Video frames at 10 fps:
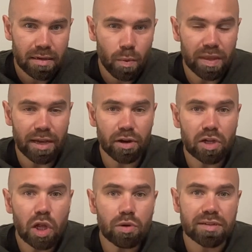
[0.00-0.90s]
when they are
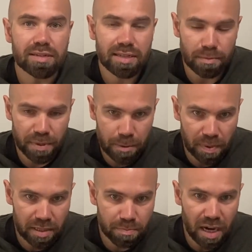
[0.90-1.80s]
closest to the
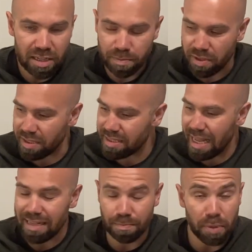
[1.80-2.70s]
people as possible,
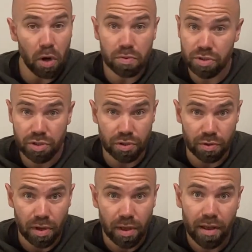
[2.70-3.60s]
as opposed
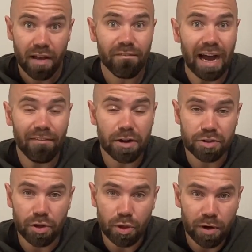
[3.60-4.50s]
to
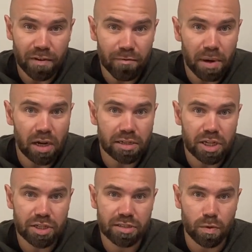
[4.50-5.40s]
535
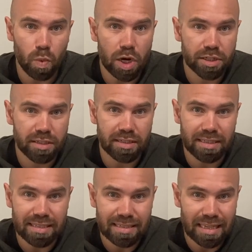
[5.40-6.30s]
politicians in Washington,
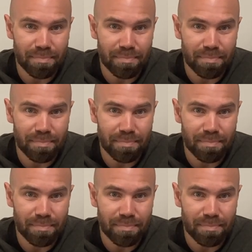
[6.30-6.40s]
D.C.